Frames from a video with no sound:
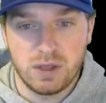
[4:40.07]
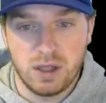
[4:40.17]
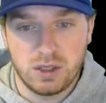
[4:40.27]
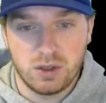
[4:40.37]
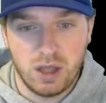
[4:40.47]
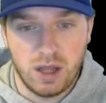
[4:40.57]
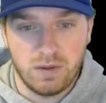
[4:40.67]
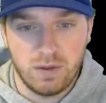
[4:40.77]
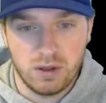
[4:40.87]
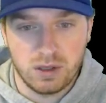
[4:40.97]
So let's draw that
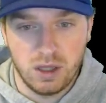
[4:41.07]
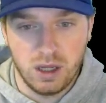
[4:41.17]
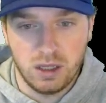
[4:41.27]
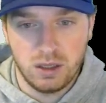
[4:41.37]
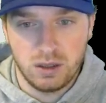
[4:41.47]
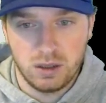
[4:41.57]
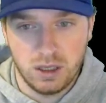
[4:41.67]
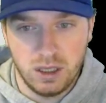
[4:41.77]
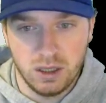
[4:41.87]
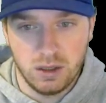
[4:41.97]
first line
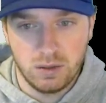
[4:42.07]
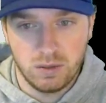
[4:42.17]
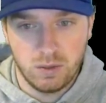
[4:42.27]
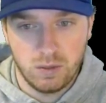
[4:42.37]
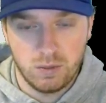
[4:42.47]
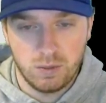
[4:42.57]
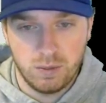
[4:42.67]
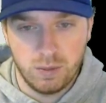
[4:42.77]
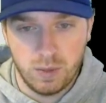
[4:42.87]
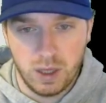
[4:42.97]
here.
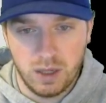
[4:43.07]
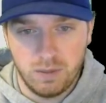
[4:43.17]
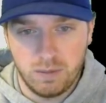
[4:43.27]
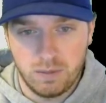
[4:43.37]
Bam.